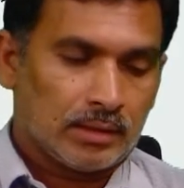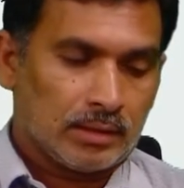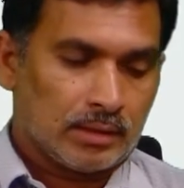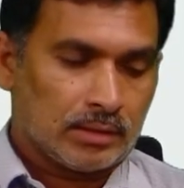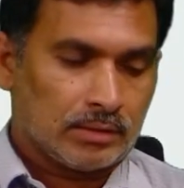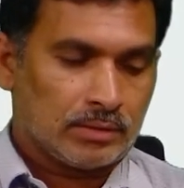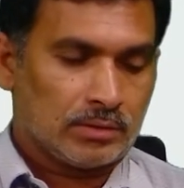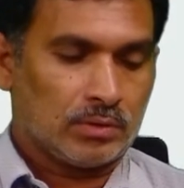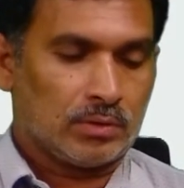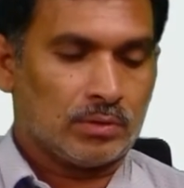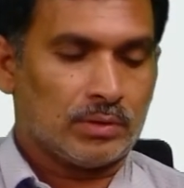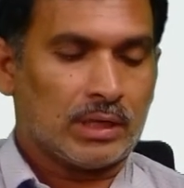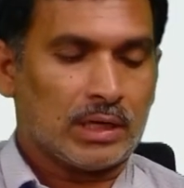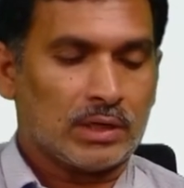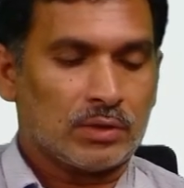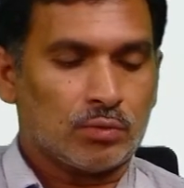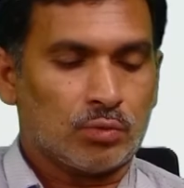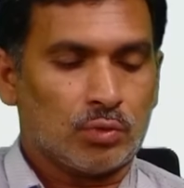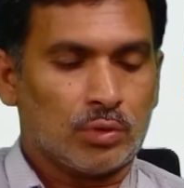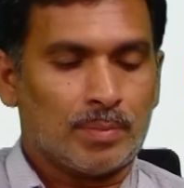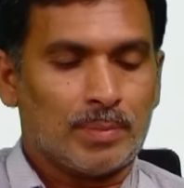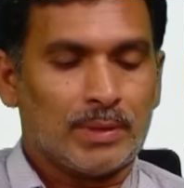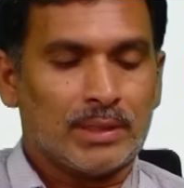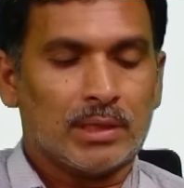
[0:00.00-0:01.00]
So that
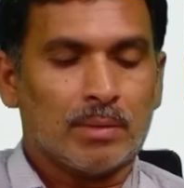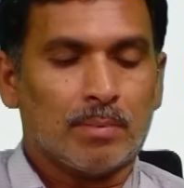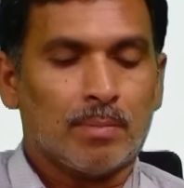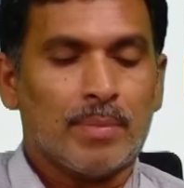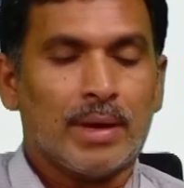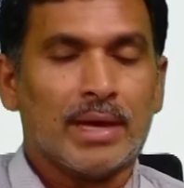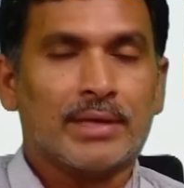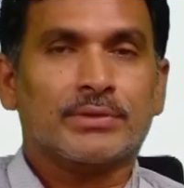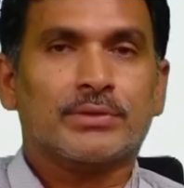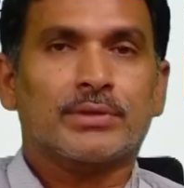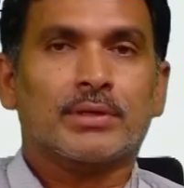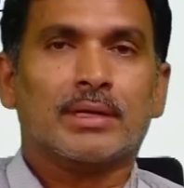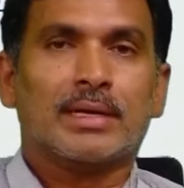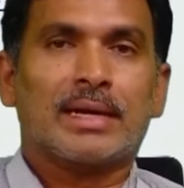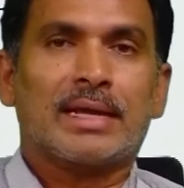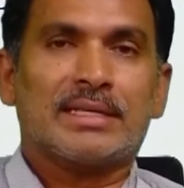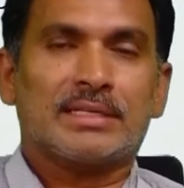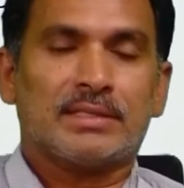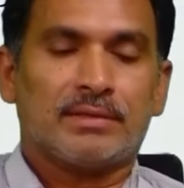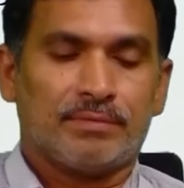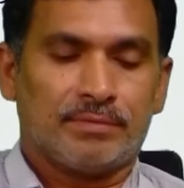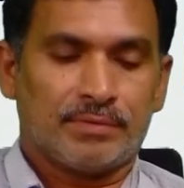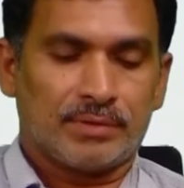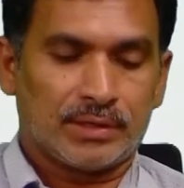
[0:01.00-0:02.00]
would be the best
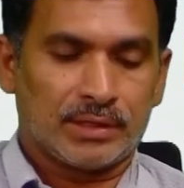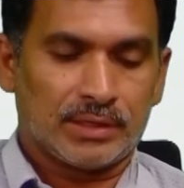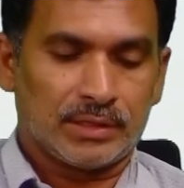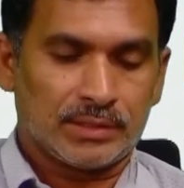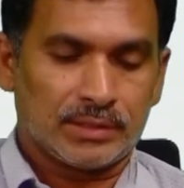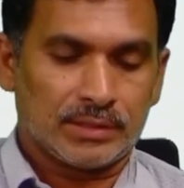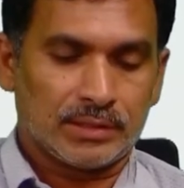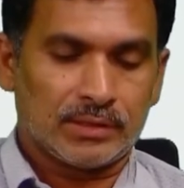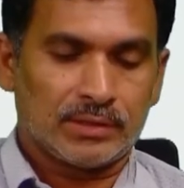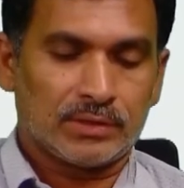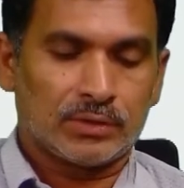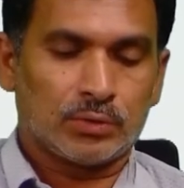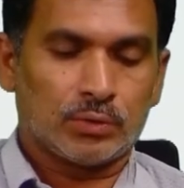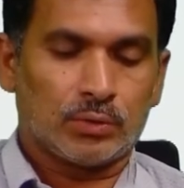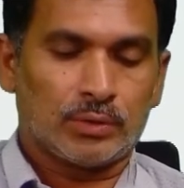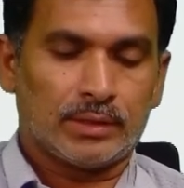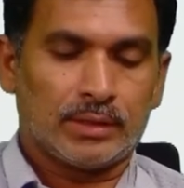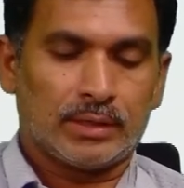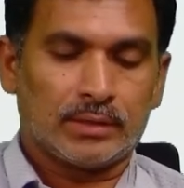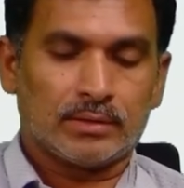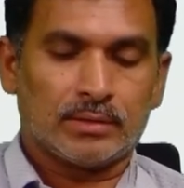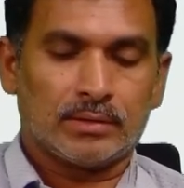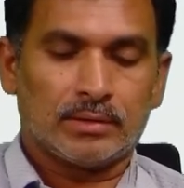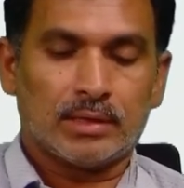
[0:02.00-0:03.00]
classification, so
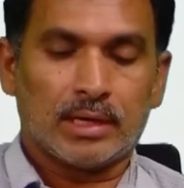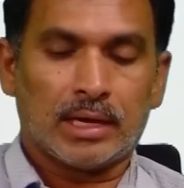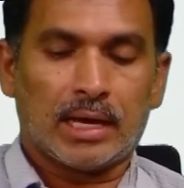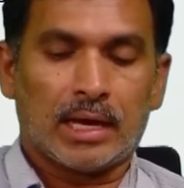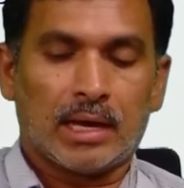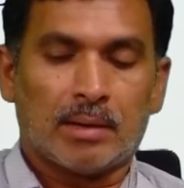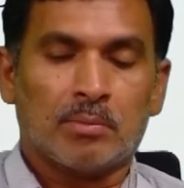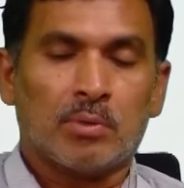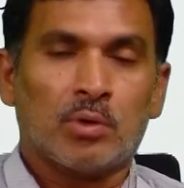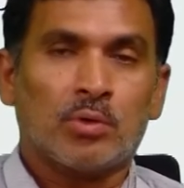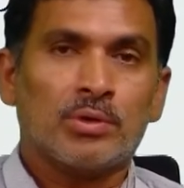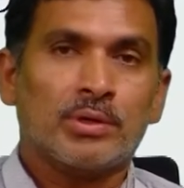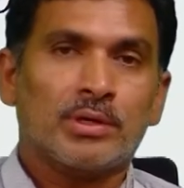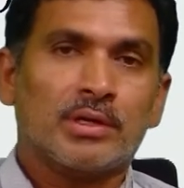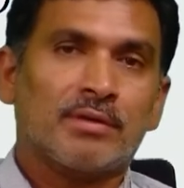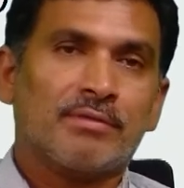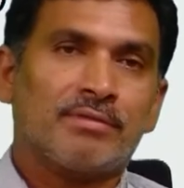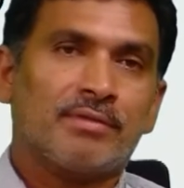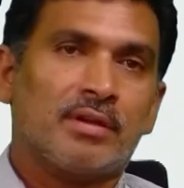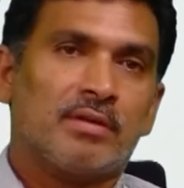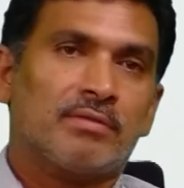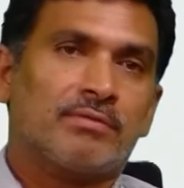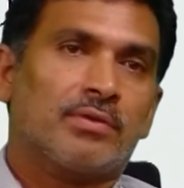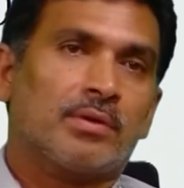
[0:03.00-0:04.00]
that the amount
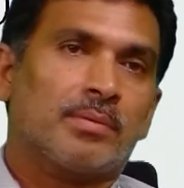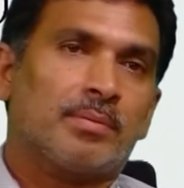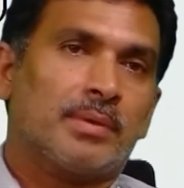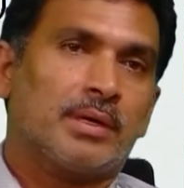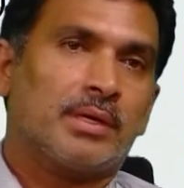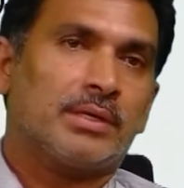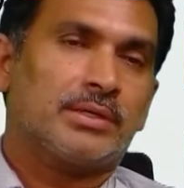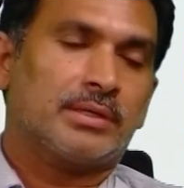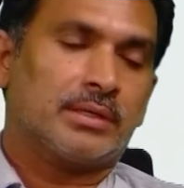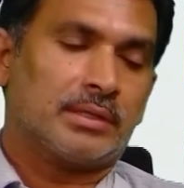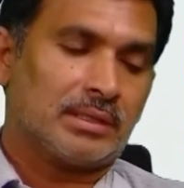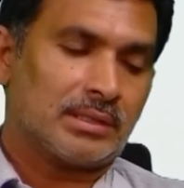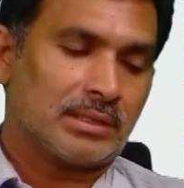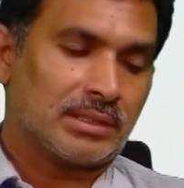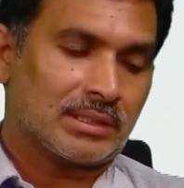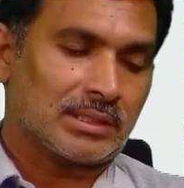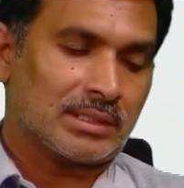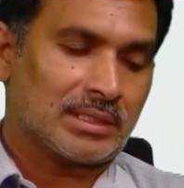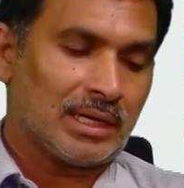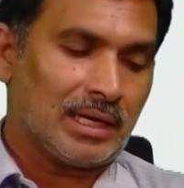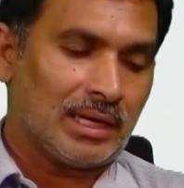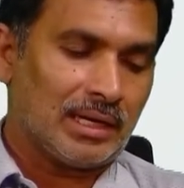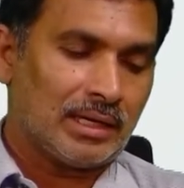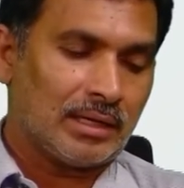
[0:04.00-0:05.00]
of information
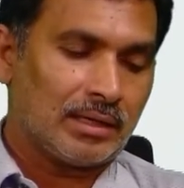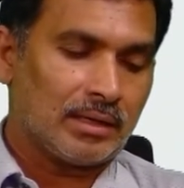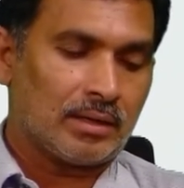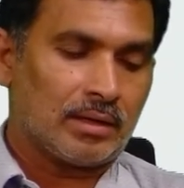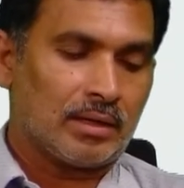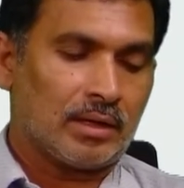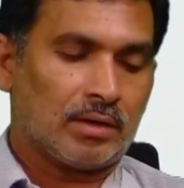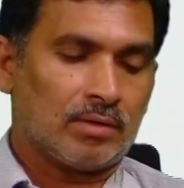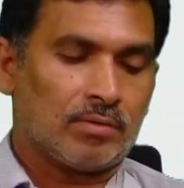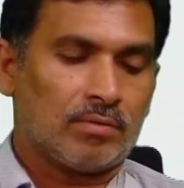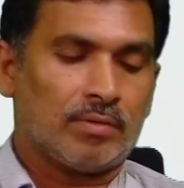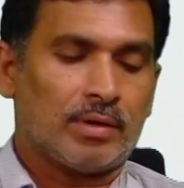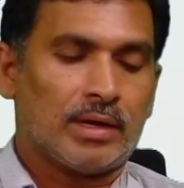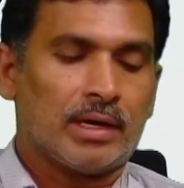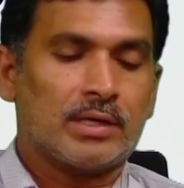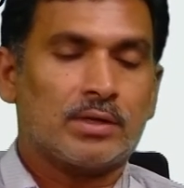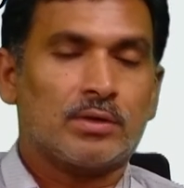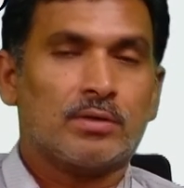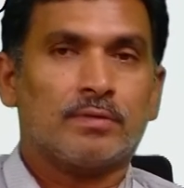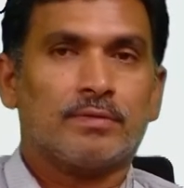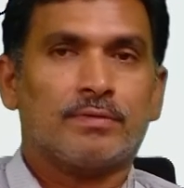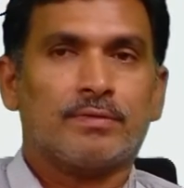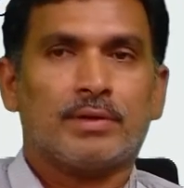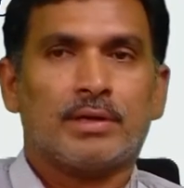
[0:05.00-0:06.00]
still required
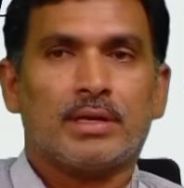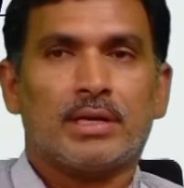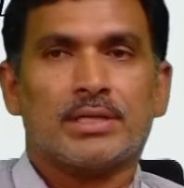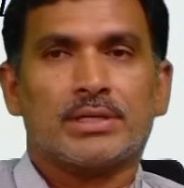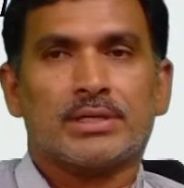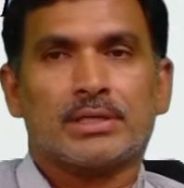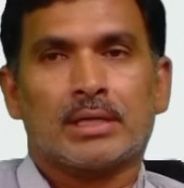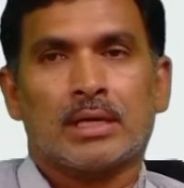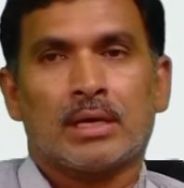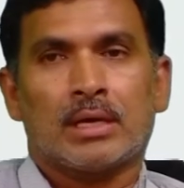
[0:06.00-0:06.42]
to finish